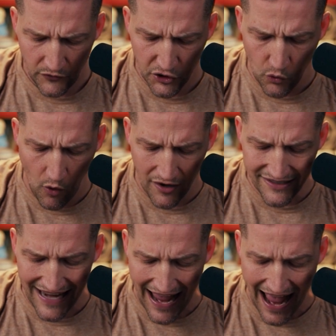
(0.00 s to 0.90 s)
you
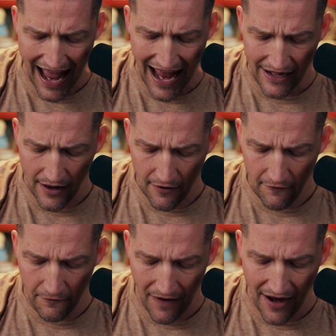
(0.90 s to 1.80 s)
wanted to add
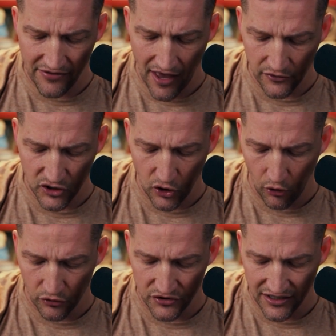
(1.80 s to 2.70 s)

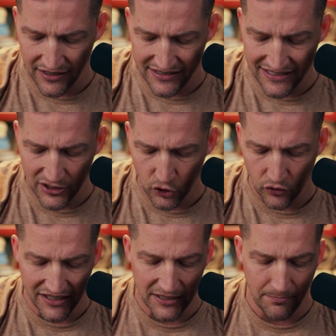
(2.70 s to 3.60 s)
$5,000 in
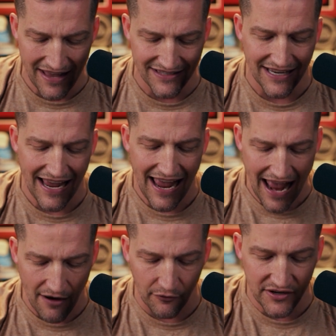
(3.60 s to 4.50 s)
additional expense
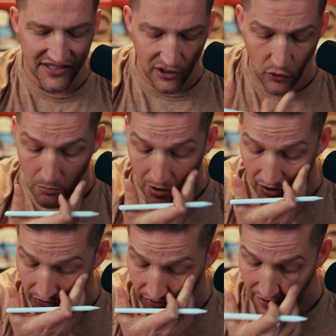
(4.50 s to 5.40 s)
every single
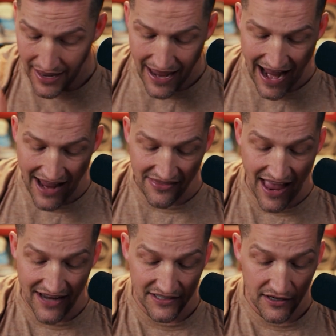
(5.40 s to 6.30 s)
month, and
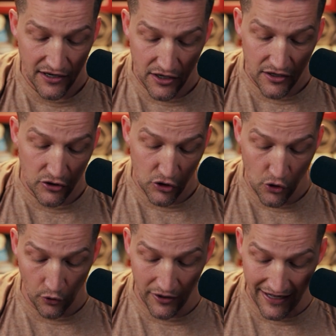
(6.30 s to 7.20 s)
that
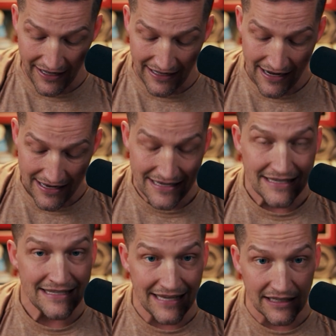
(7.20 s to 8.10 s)
you're getting
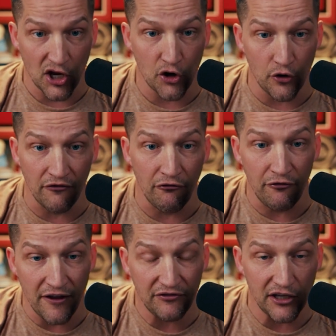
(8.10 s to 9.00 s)

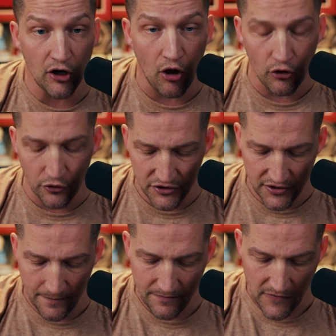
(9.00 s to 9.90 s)
$650
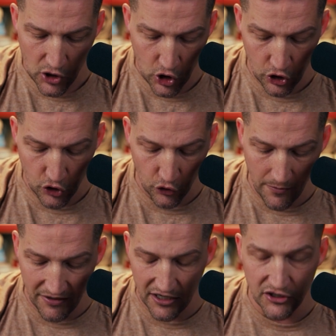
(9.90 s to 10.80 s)

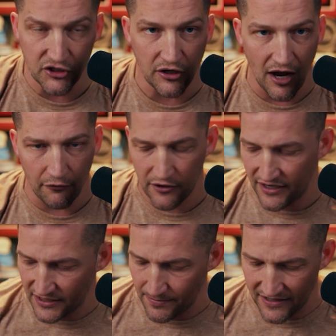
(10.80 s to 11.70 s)
contributed to covering
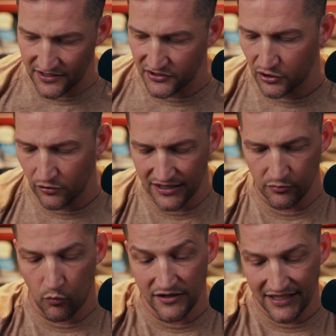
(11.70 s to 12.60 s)
expenses. So let's
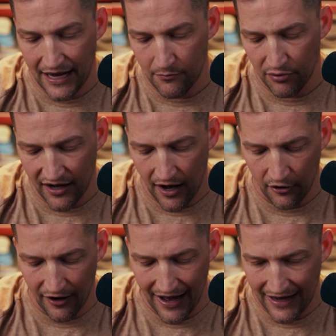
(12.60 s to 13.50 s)
once again bring out
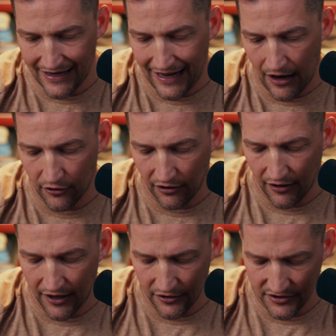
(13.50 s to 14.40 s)
our handy
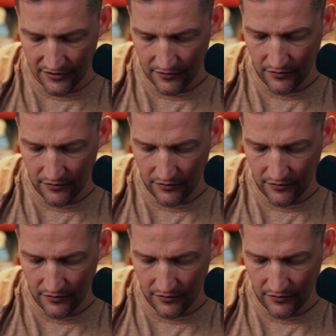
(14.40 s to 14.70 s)
calculators.